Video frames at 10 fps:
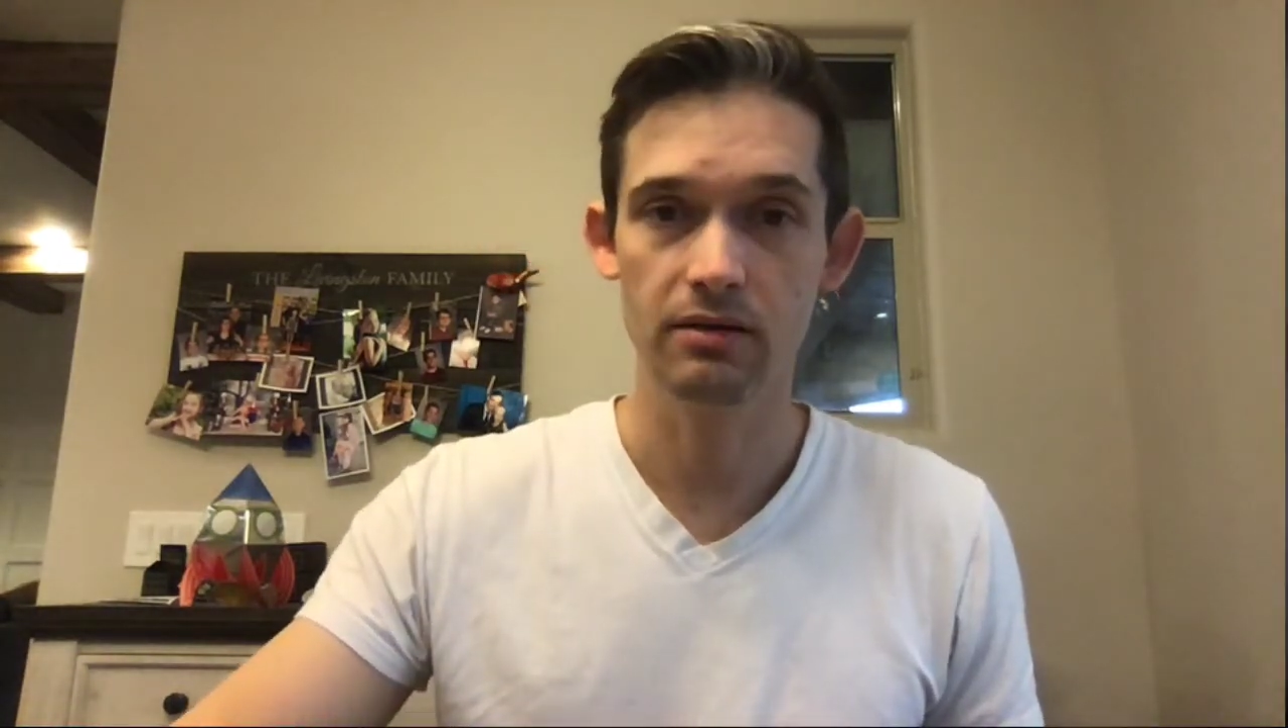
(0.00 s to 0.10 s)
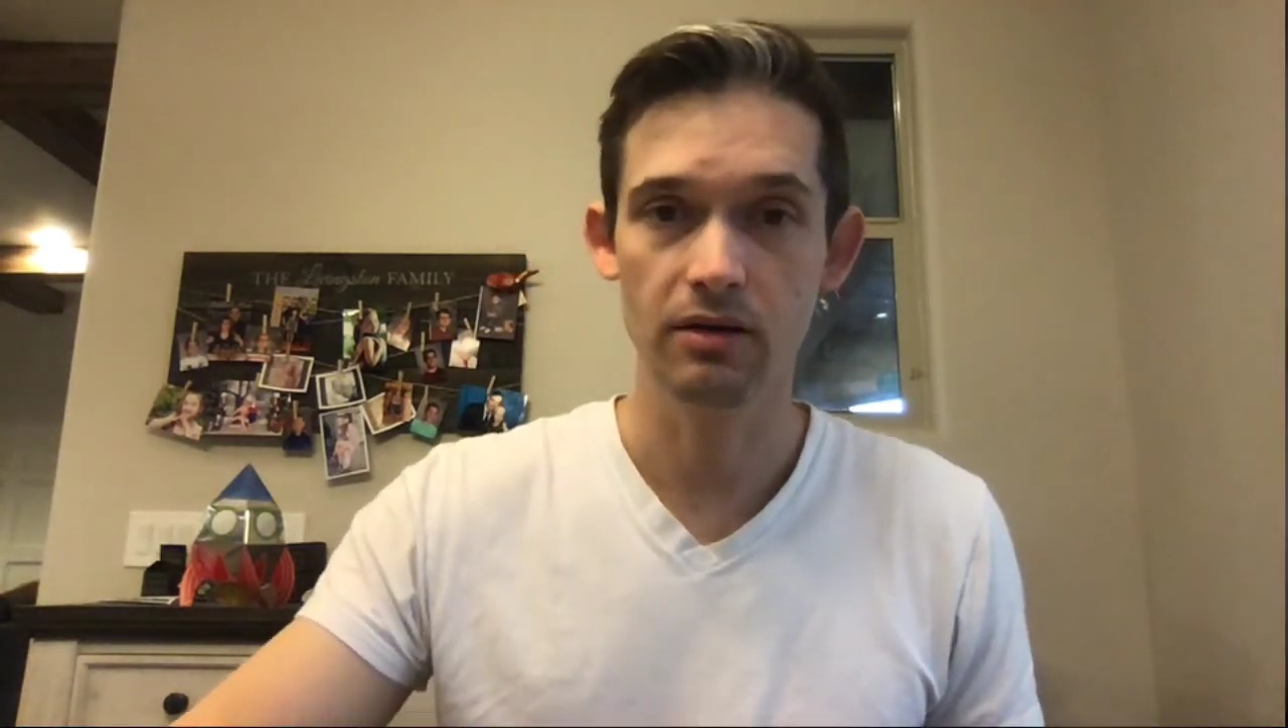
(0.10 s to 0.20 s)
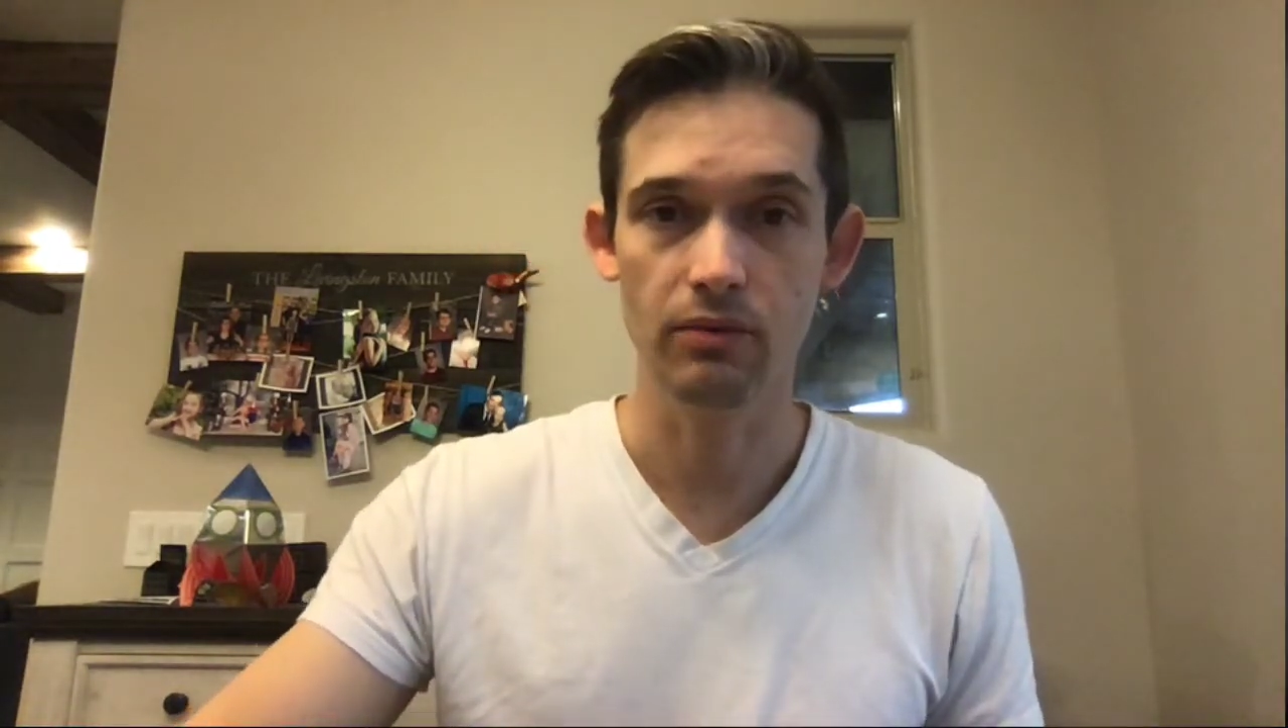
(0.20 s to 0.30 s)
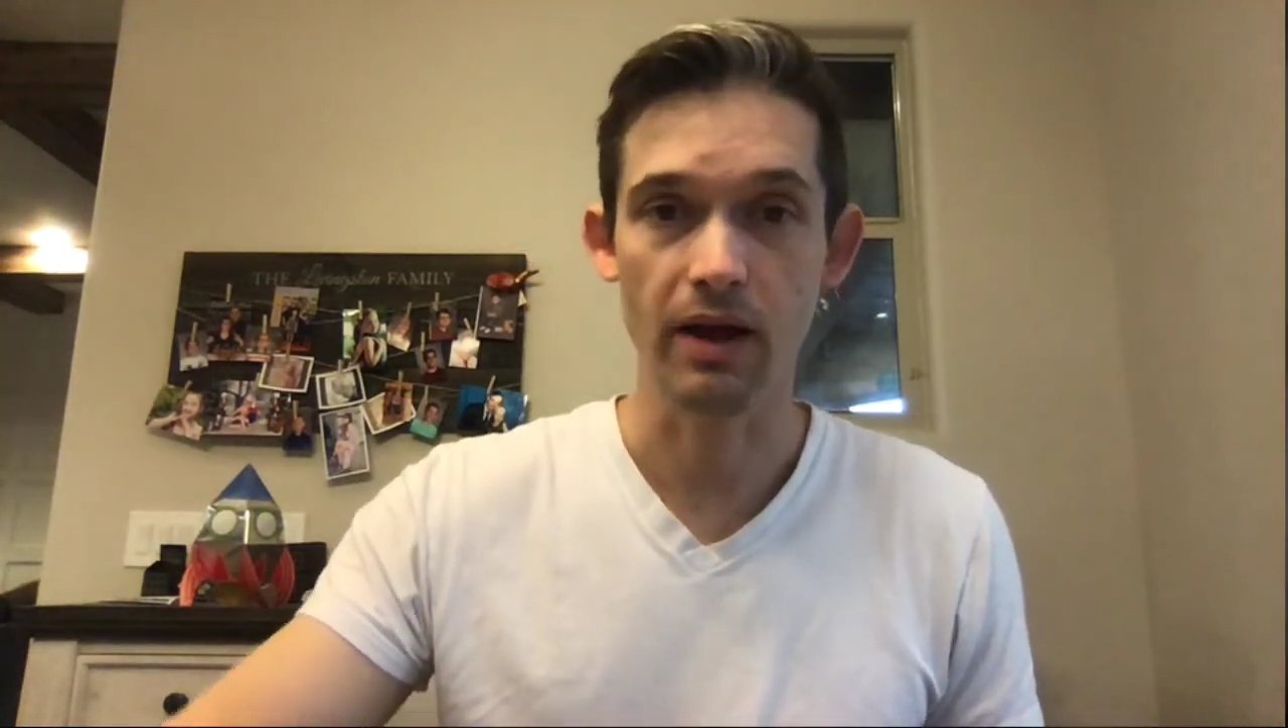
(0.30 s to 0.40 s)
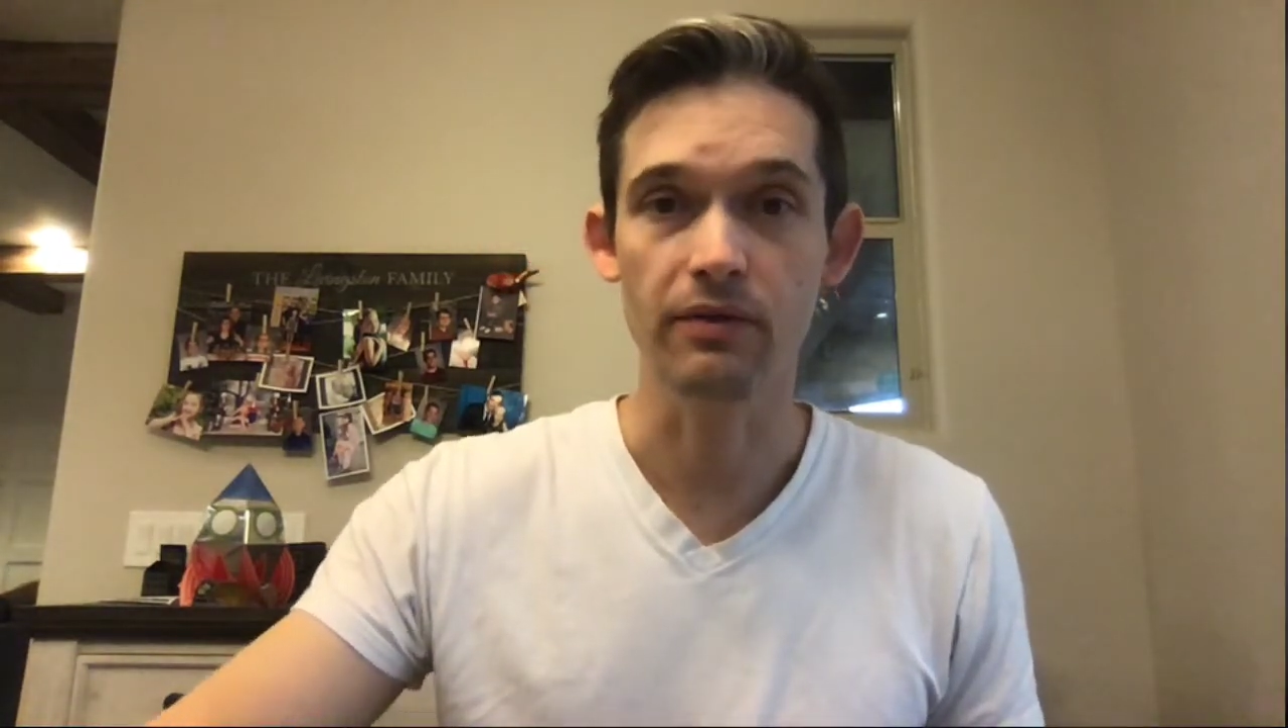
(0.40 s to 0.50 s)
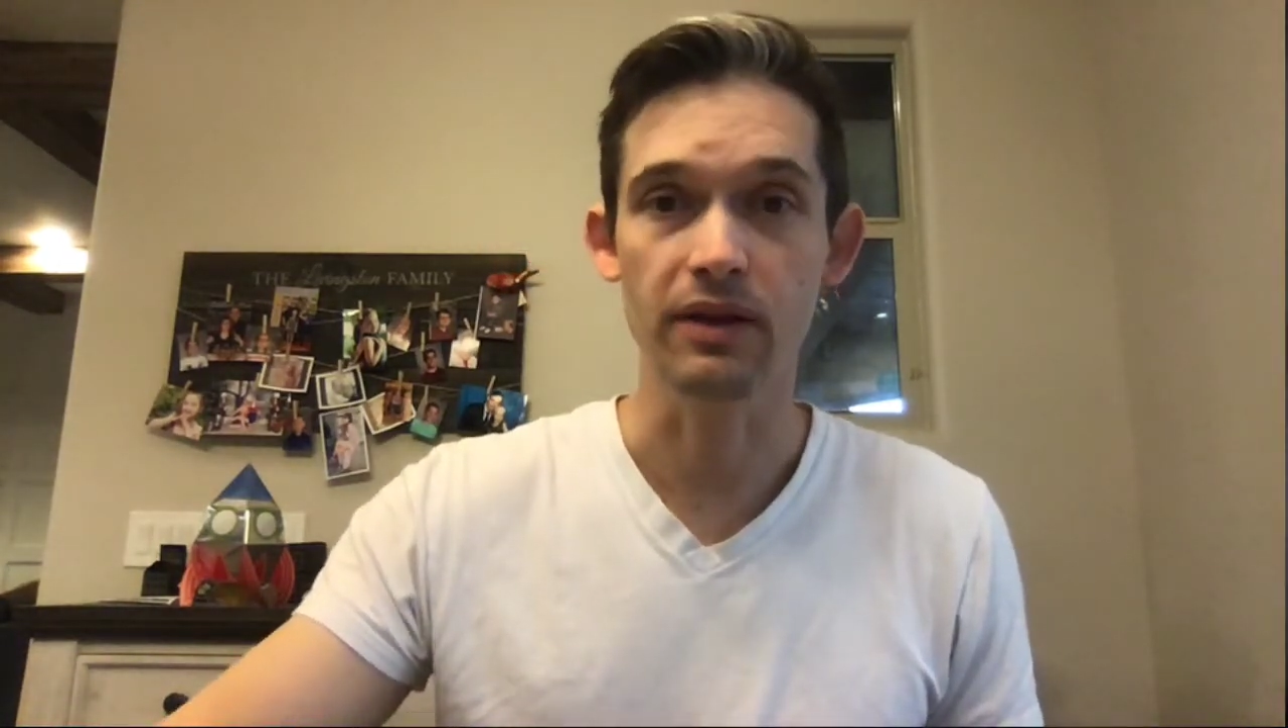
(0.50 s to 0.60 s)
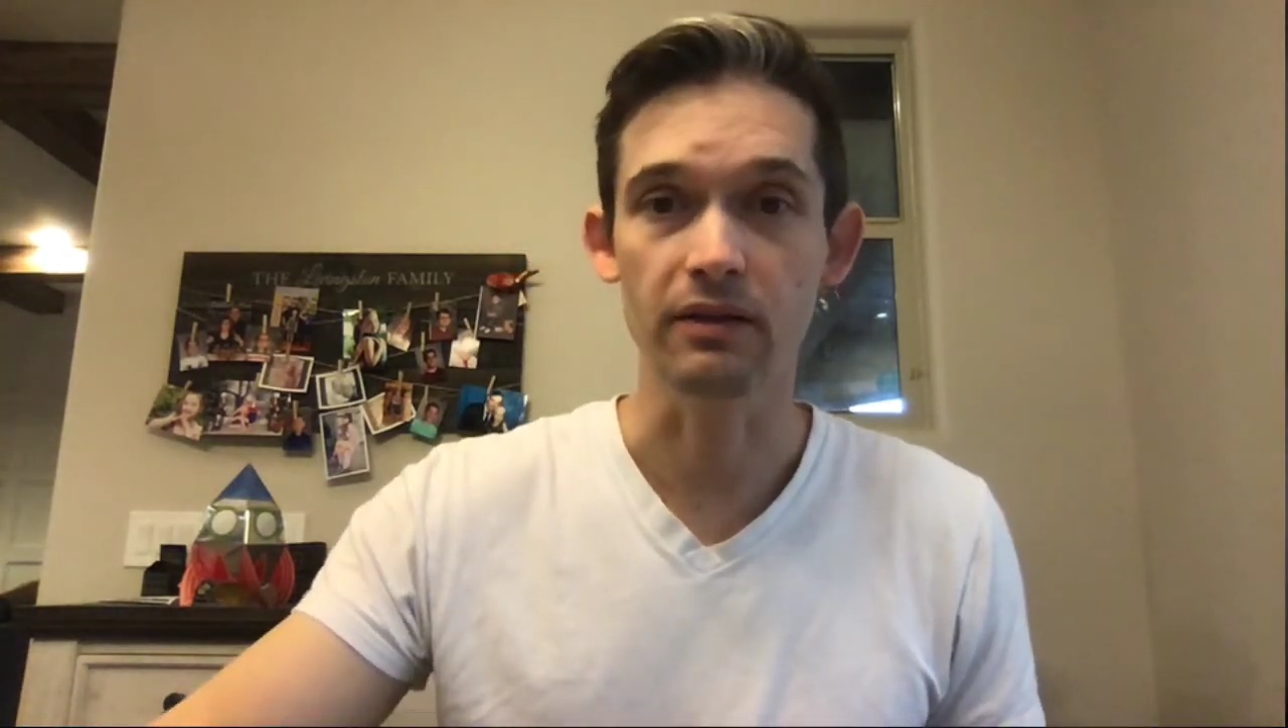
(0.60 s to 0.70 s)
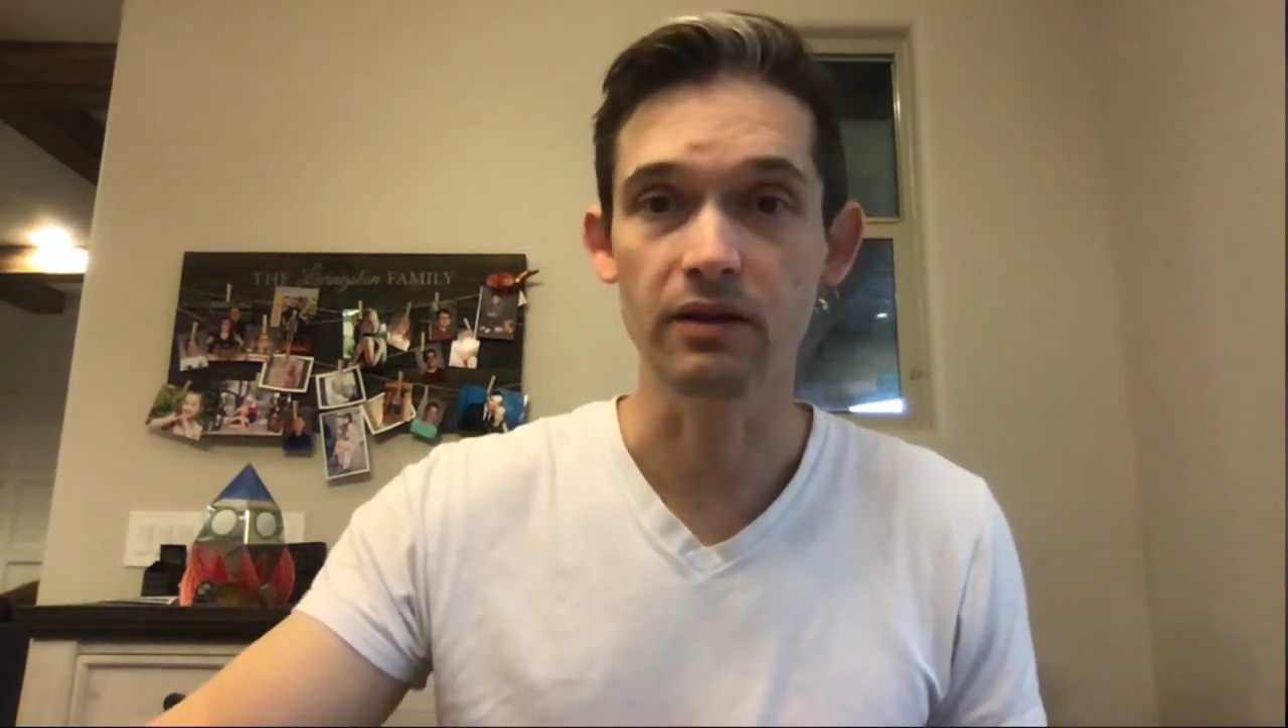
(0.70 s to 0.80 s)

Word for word: around things